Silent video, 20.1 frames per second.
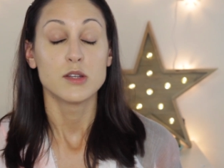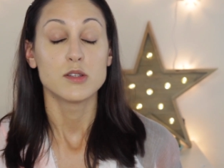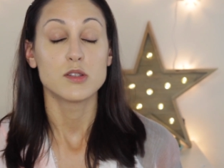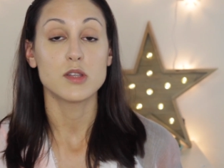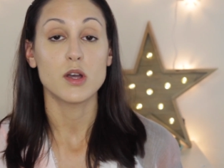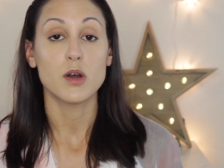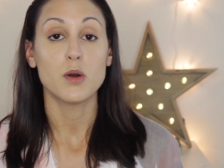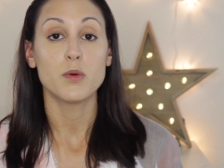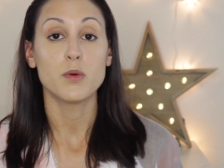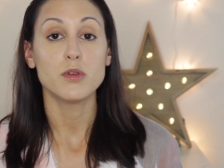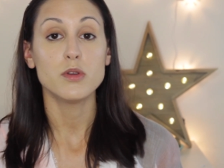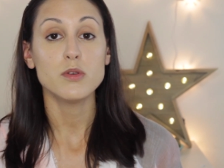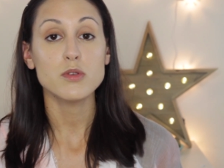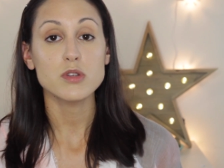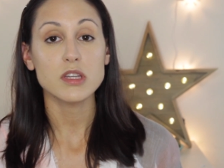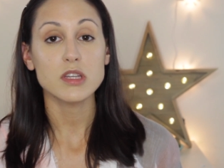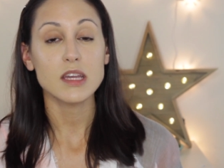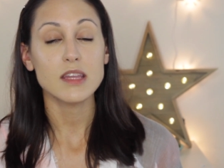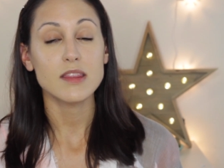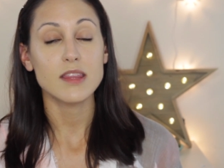So
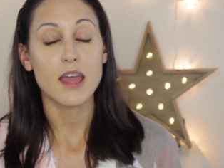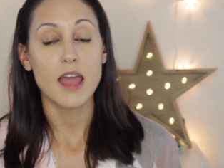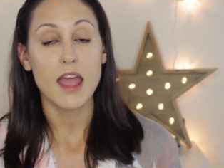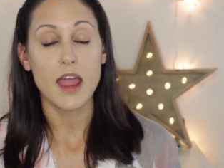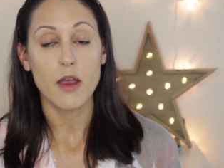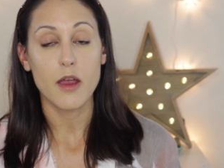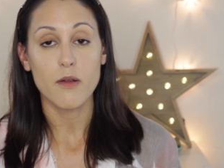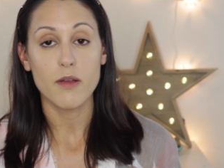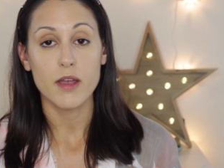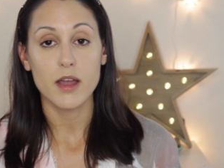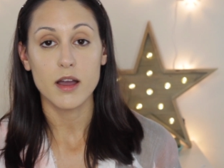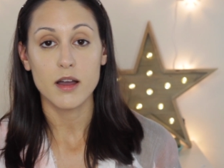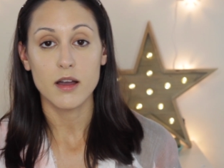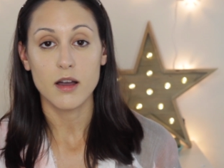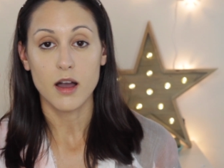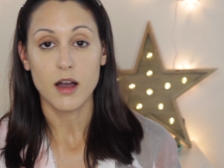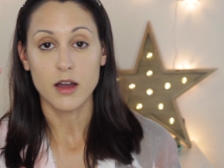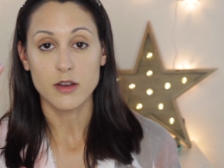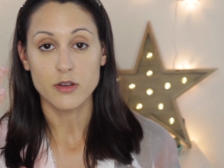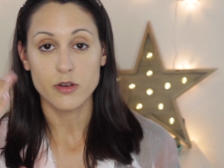usually the
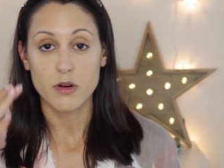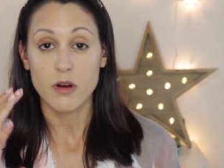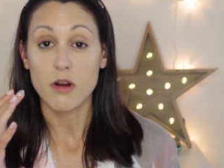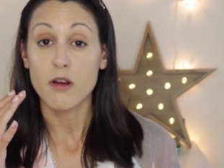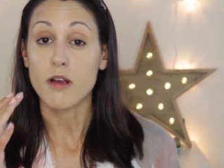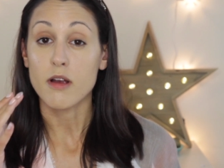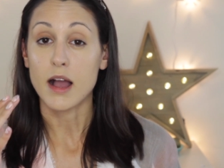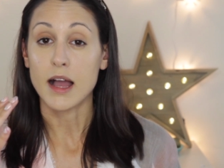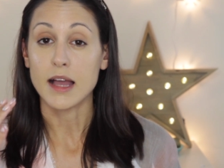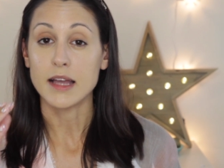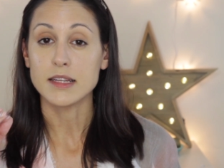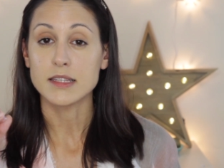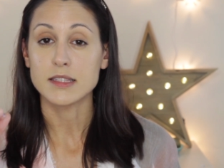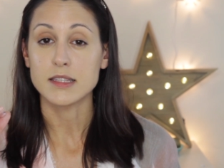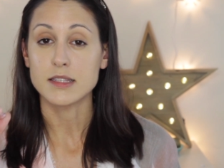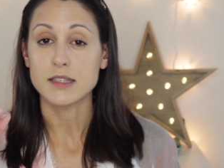area under our eyes,